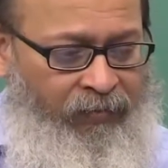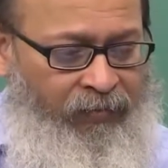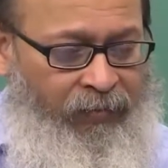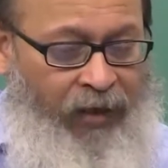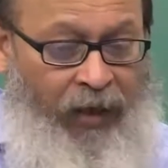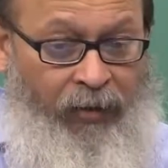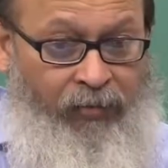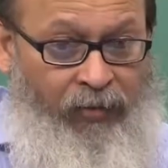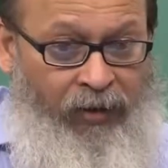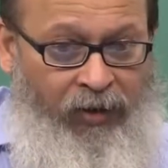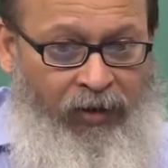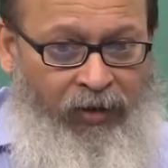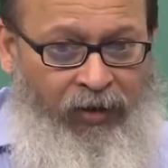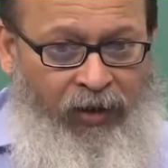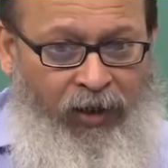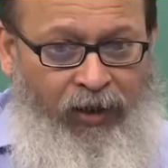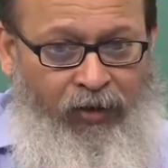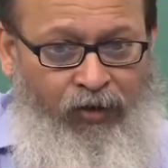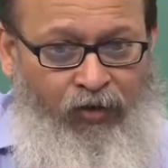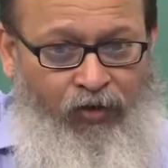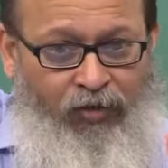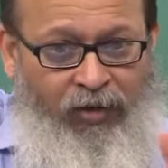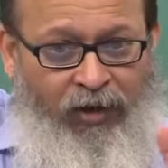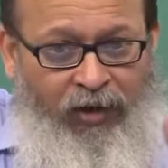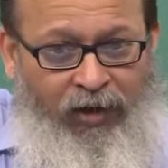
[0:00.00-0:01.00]
I am just trying
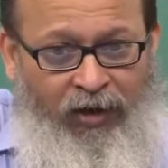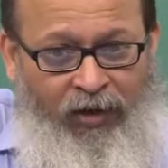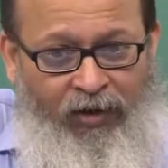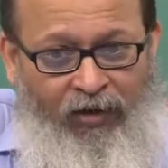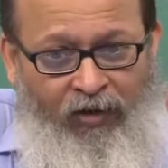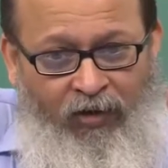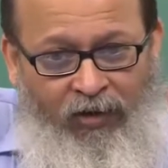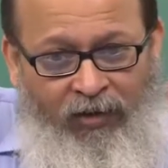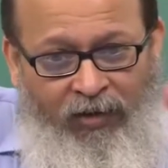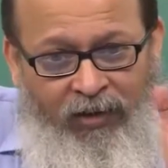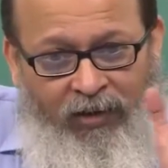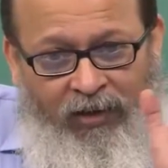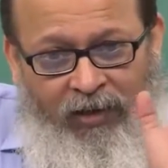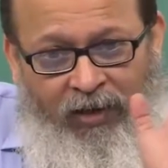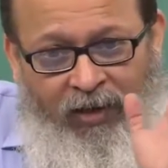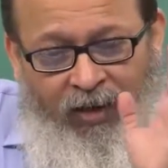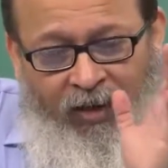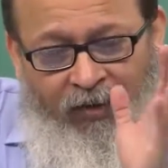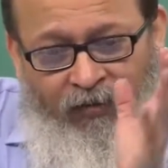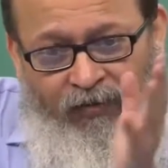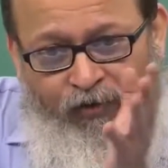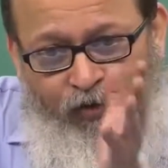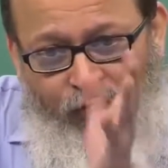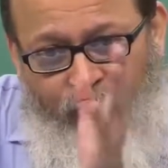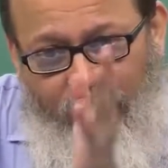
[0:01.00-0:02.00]
to relate all this
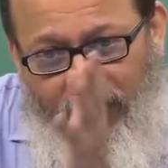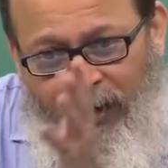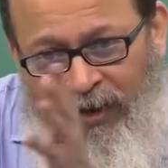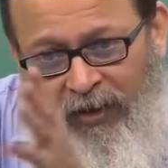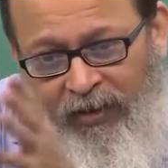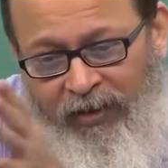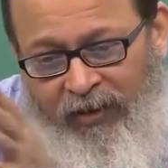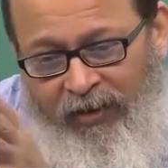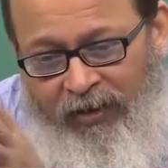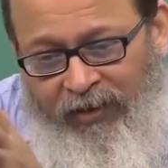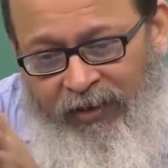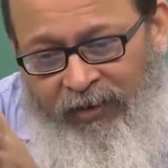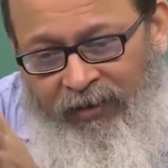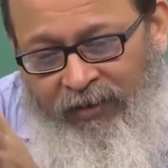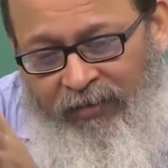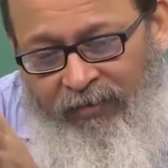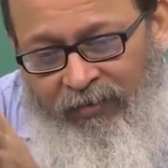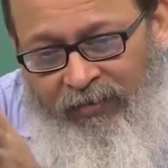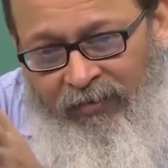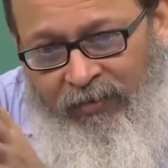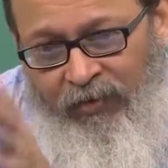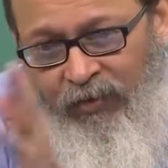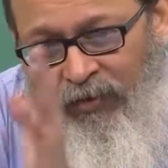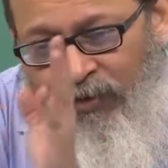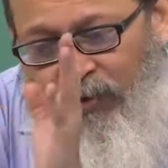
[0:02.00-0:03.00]
life to biology,
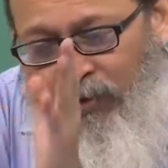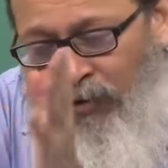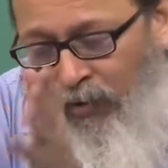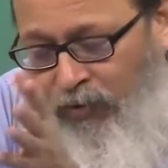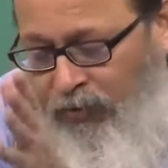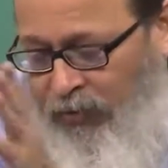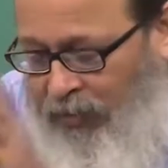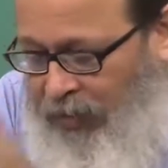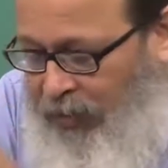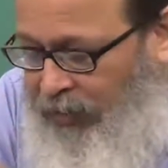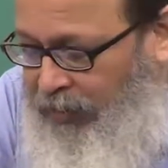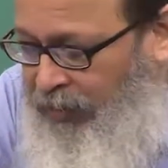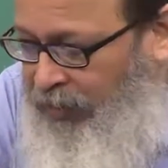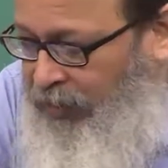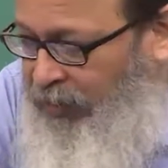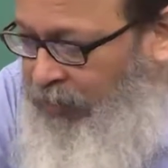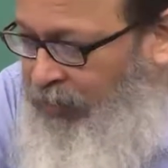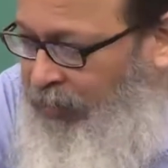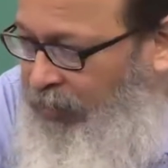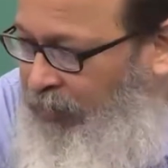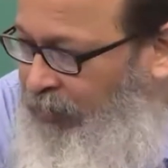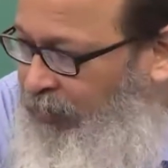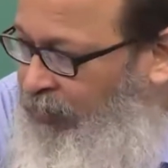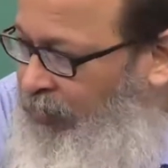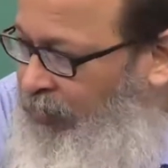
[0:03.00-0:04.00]
to neurosciences.